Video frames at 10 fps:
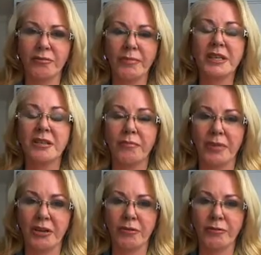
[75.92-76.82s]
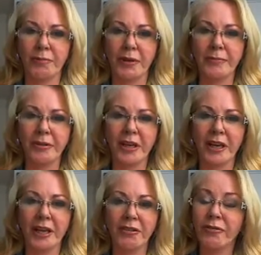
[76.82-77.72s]
mix and mingle with people.
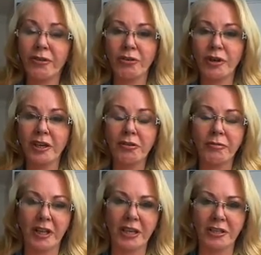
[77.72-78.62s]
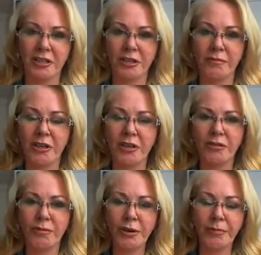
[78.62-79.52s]
And if you're in a relationship, then
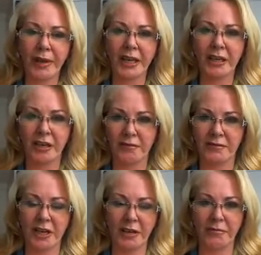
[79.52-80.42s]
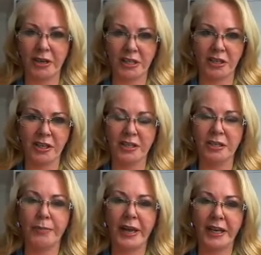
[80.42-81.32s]
you want to make enough time to actually
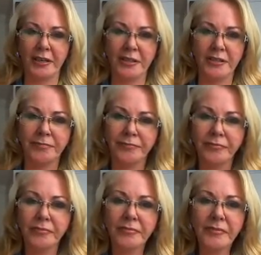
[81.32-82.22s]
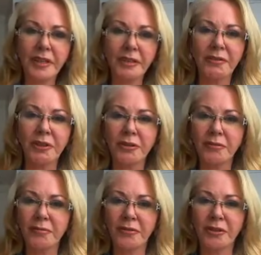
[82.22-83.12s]
spend with
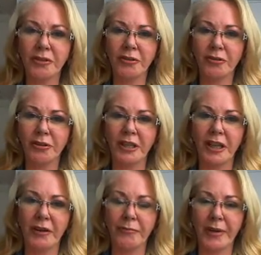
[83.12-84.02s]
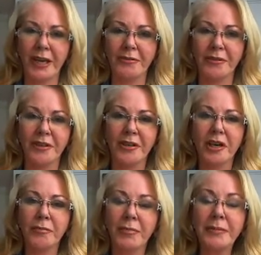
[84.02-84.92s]
the, you know, your love mate or the
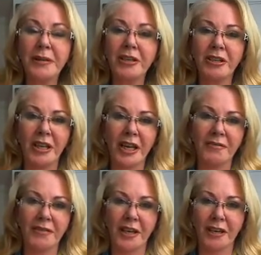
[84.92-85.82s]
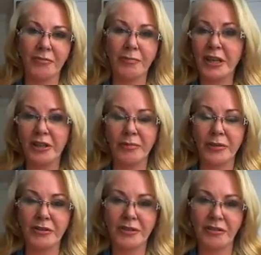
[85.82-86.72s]
people in your life that mean the
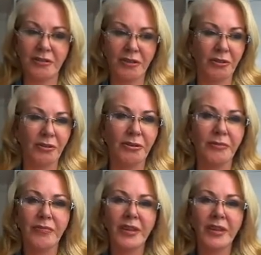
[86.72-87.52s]
most to you.